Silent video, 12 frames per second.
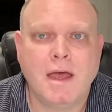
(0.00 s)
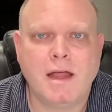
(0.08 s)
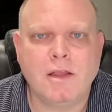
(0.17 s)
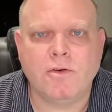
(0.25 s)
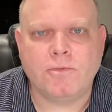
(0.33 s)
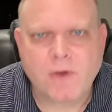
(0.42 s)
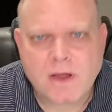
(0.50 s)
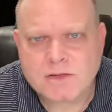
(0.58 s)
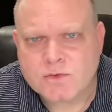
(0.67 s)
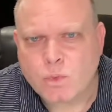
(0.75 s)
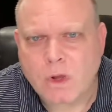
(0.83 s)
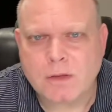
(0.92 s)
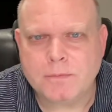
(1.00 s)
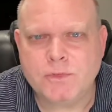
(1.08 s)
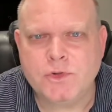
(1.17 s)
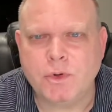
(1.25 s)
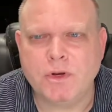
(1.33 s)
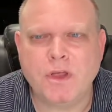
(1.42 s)
Hello, friends. Welcome
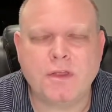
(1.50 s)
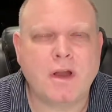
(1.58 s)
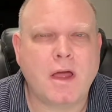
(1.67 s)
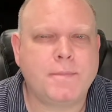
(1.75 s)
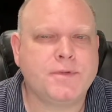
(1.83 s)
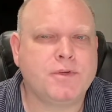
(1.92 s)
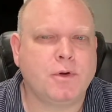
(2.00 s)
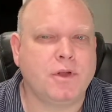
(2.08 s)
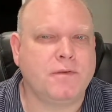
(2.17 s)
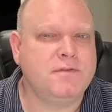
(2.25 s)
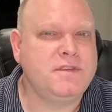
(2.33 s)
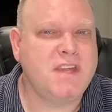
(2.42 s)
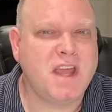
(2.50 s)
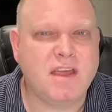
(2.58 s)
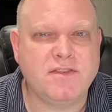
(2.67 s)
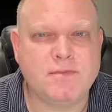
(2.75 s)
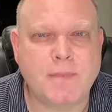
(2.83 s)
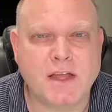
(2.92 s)
to another episode of
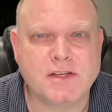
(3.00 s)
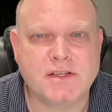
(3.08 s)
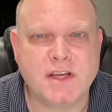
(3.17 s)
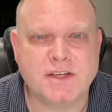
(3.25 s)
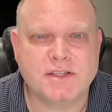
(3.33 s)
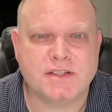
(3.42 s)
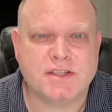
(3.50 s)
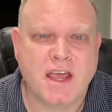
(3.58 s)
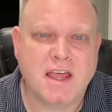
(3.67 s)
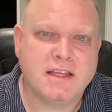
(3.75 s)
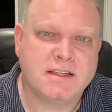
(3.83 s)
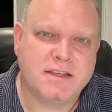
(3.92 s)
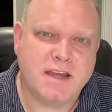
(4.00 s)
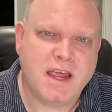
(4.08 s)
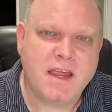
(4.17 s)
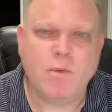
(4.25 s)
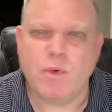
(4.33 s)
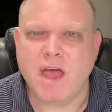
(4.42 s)
Dave's Imagination.
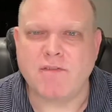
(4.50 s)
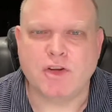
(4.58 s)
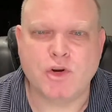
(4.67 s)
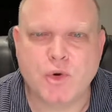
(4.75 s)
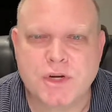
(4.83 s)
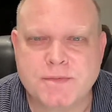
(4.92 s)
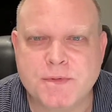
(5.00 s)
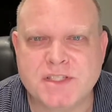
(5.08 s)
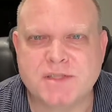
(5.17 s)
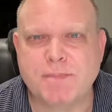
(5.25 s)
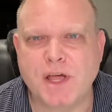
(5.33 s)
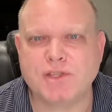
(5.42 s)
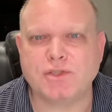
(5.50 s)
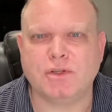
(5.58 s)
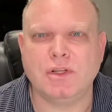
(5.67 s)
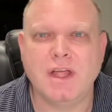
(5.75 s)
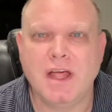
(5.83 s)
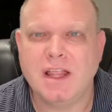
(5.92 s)
Today, we have a Christmas special.
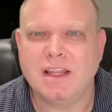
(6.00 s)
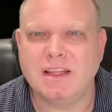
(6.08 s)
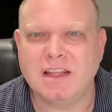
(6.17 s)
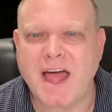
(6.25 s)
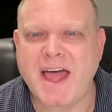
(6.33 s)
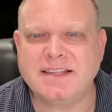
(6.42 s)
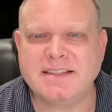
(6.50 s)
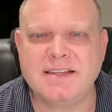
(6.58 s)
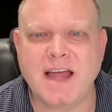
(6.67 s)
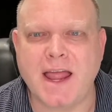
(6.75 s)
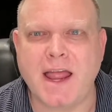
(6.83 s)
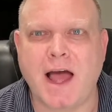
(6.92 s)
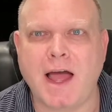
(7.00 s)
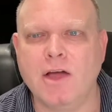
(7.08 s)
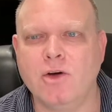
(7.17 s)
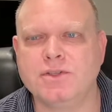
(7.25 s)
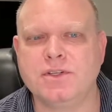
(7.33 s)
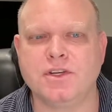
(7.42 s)
Last night, I
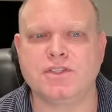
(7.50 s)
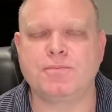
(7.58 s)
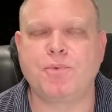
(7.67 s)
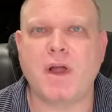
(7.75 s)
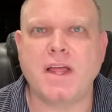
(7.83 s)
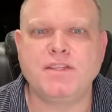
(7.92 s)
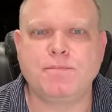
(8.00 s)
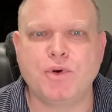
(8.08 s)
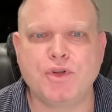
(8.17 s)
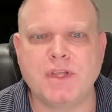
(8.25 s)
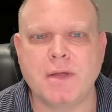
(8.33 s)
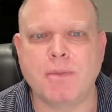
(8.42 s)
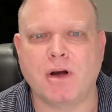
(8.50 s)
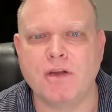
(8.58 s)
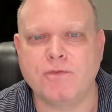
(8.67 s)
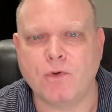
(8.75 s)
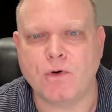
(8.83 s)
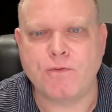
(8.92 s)
hosted a surprise birthday party
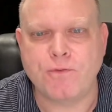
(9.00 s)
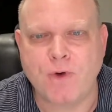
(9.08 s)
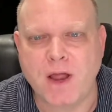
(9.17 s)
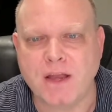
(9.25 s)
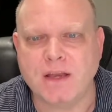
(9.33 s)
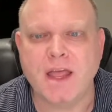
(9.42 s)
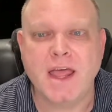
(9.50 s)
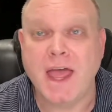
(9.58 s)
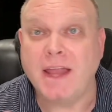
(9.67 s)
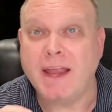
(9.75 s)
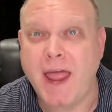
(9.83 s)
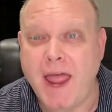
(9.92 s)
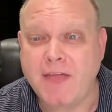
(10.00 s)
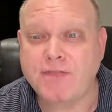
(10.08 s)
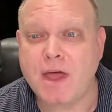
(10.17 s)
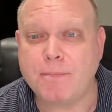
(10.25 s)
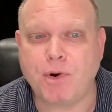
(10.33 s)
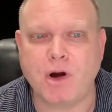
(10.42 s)
for a friend, and at
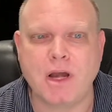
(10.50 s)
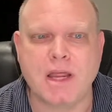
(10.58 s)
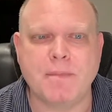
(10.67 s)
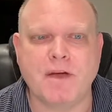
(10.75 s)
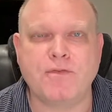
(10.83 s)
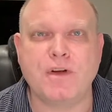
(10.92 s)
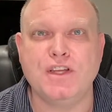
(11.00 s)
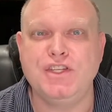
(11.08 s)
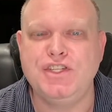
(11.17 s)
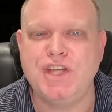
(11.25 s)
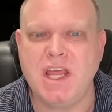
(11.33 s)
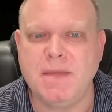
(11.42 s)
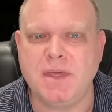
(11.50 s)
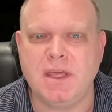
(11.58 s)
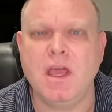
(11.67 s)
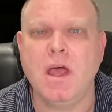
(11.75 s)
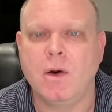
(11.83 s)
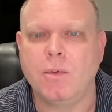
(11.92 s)
that party, my friend Jamie
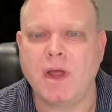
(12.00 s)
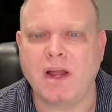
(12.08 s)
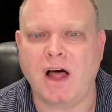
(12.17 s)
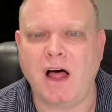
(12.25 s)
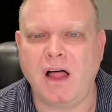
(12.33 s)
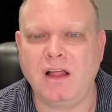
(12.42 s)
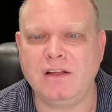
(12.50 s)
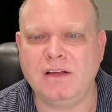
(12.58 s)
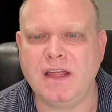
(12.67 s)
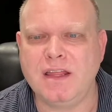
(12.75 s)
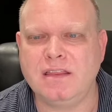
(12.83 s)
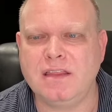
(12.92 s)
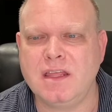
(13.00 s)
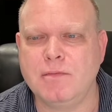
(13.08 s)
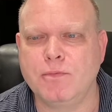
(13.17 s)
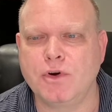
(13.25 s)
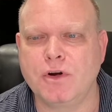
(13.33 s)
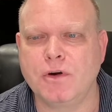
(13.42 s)
ran a holiday themed
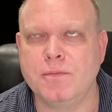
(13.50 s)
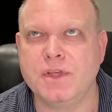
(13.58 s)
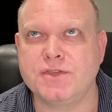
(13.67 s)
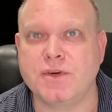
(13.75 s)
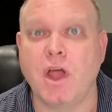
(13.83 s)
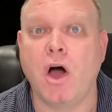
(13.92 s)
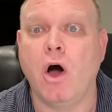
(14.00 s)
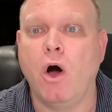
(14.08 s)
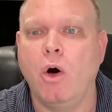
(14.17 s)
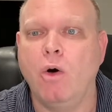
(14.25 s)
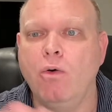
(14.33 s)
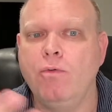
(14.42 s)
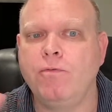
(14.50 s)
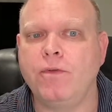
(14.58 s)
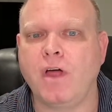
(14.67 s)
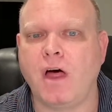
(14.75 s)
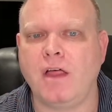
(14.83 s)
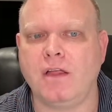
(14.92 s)
murder mystery, Home for
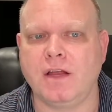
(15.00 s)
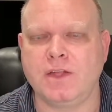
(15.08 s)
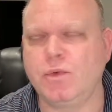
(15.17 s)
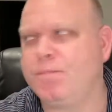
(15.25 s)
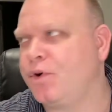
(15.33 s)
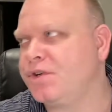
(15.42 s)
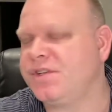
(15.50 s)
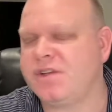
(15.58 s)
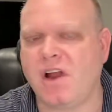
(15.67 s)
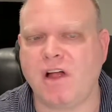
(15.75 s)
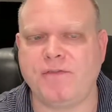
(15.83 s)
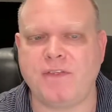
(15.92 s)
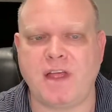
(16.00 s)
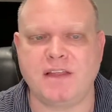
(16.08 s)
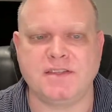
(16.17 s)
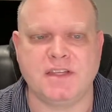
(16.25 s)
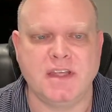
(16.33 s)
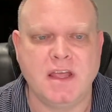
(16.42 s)
the Holidays. We purchased it off
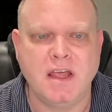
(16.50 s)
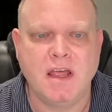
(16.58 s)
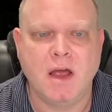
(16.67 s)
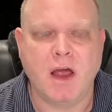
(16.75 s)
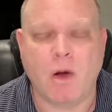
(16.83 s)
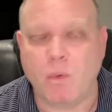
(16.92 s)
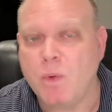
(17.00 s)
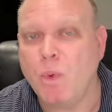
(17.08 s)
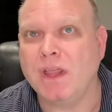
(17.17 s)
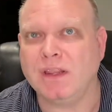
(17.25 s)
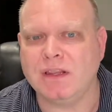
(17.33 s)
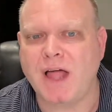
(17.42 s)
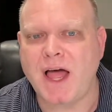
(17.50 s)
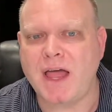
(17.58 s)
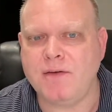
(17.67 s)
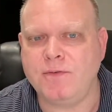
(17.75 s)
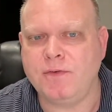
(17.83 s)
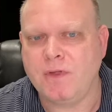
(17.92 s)
Etsy. Uh, we went
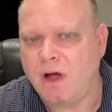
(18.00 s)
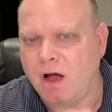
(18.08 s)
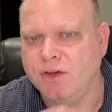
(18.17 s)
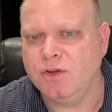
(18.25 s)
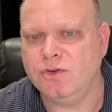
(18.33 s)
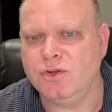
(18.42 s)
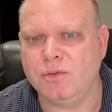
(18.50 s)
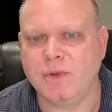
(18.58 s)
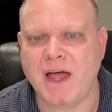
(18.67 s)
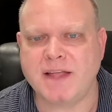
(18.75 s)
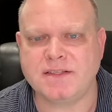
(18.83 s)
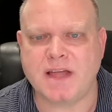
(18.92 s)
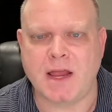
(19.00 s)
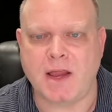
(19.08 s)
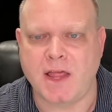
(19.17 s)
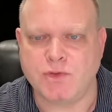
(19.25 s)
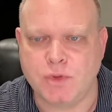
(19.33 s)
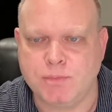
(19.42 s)
live on YouTube last night
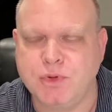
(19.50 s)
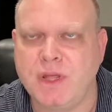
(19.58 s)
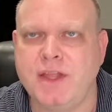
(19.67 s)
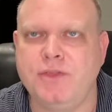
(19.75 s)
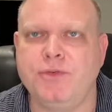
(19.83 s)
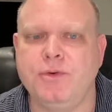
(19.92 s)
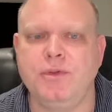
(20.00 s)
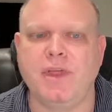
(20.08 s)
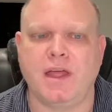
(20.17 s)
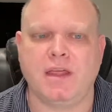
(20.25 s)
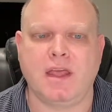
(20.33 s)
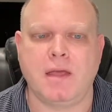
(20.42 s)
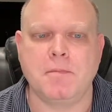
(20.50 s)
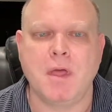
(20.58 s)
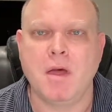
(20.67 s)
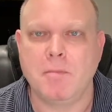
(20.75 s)
as we played through that game.